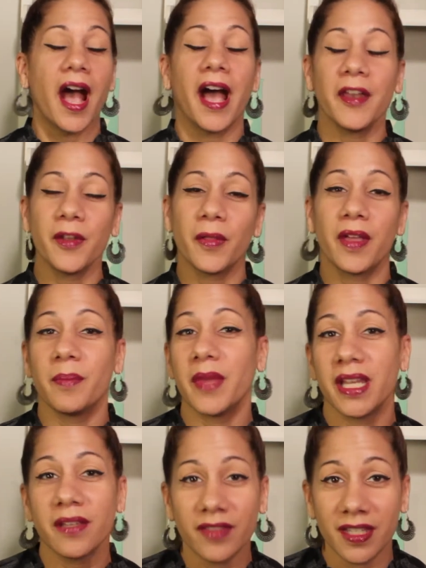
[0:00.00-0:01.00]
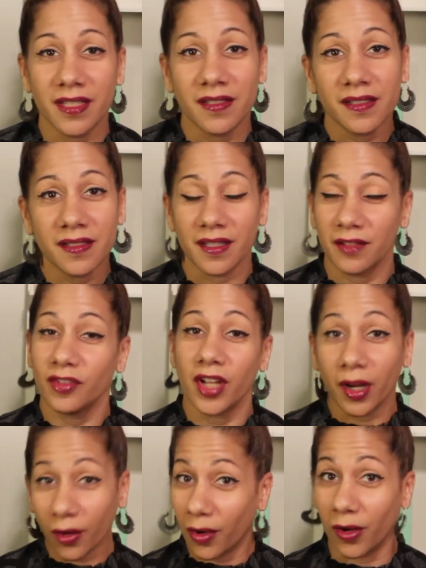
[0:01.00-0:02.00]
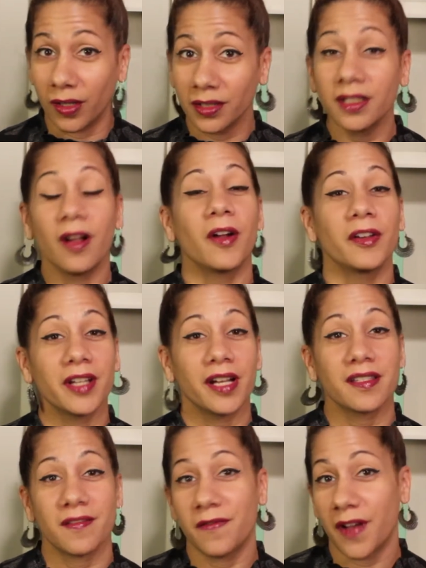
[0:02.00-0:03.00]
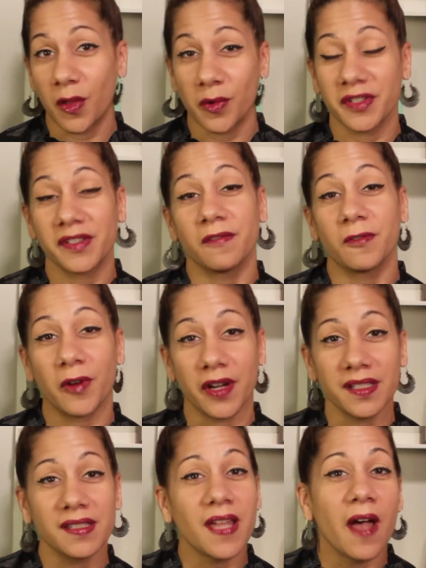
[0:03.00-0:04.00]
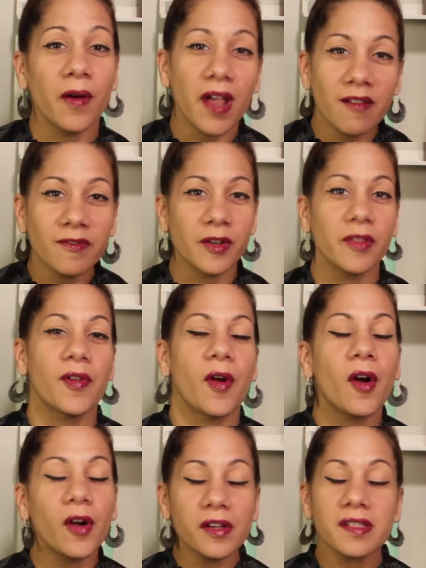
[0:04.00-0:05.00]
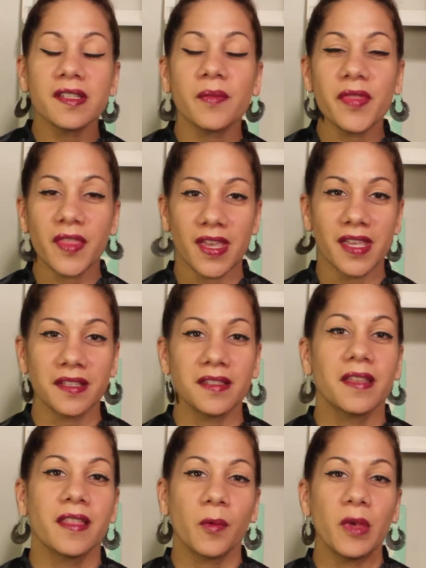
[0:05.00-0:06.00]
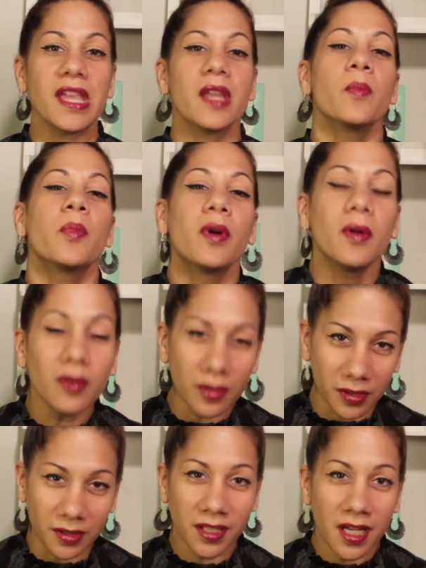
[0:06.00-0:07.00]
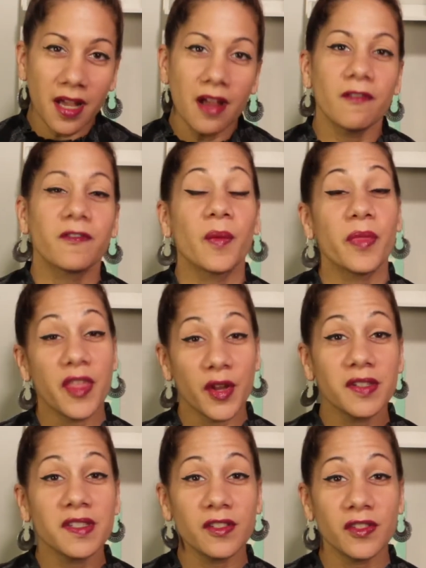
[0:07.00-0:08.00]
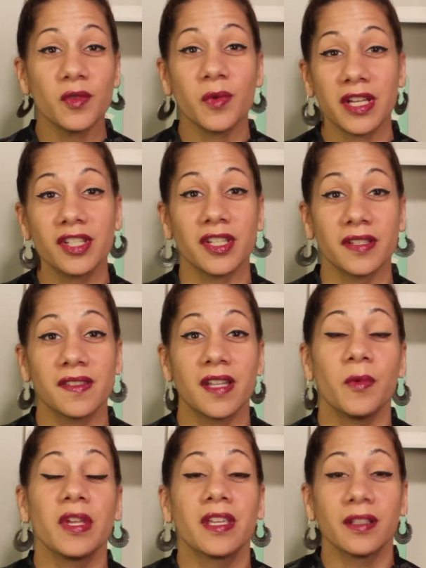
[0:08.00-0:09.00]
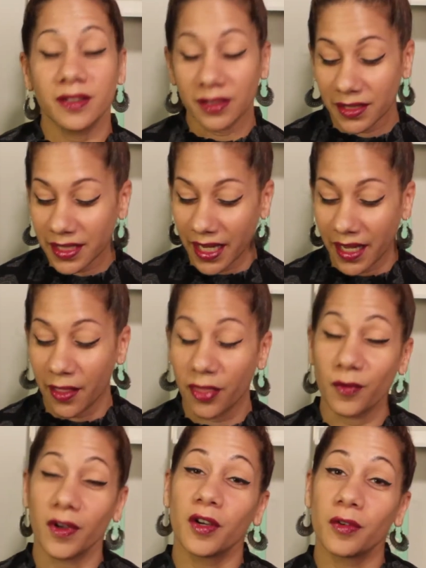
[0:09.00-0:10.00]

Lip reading: I know that many of these, if not all, are not followers of Christ. However, there are some things that we can pull from their situations that we can look at through a